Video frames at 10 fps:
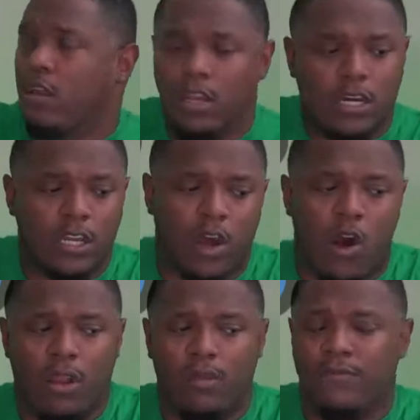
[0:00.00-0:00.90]
look at
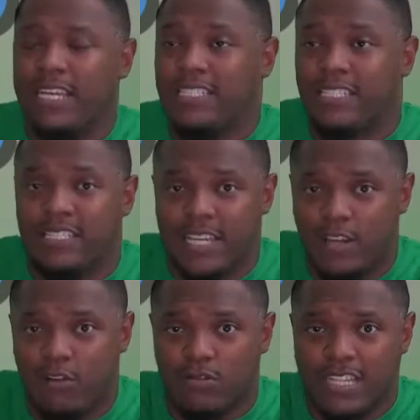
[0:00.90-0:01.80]
all of these
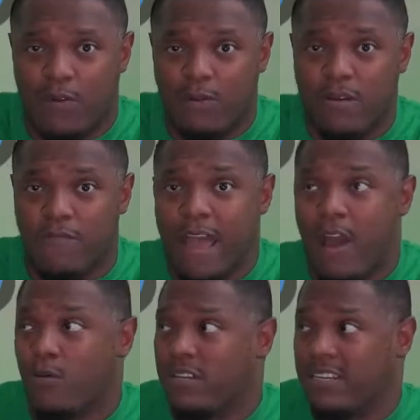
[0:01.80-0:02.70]
steals that we
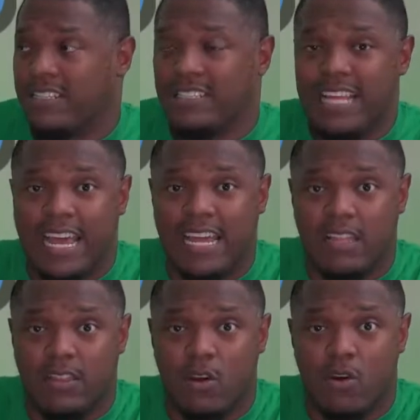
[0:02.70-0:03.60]
found in the second,